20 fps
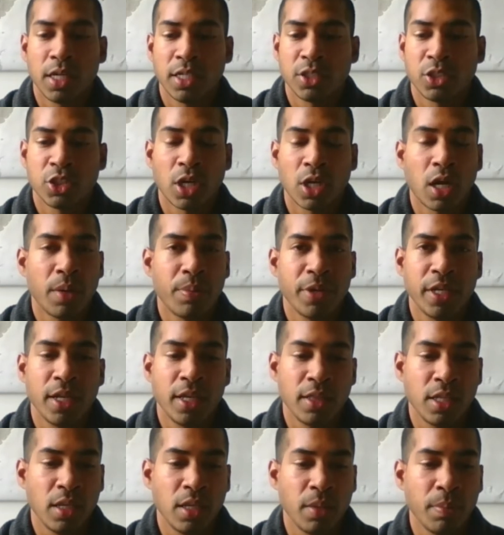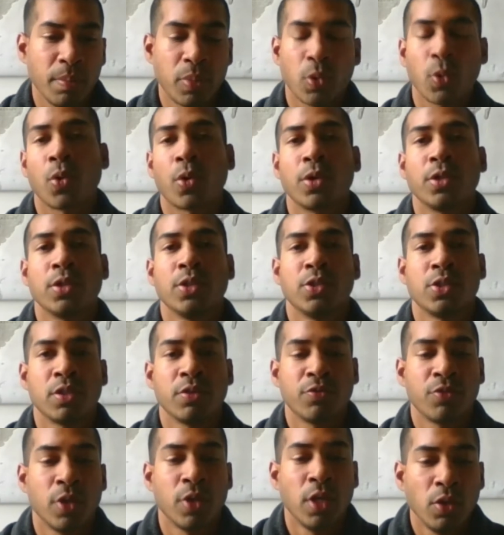shopping and the importance
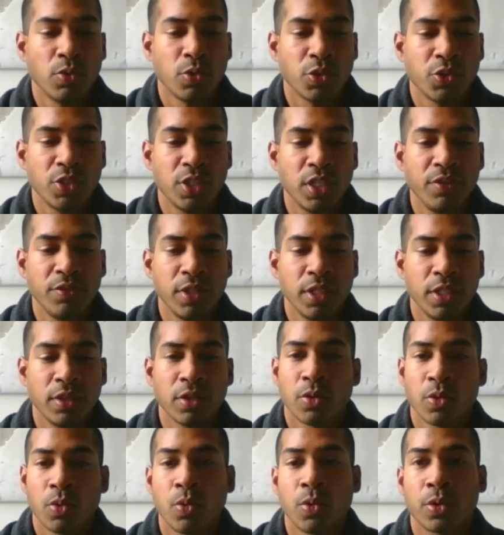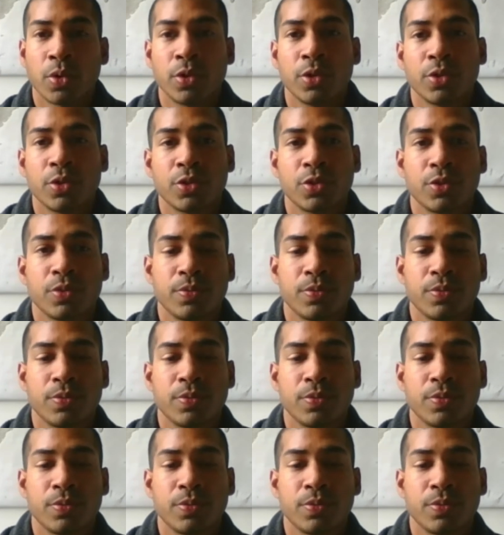of receiving their orders.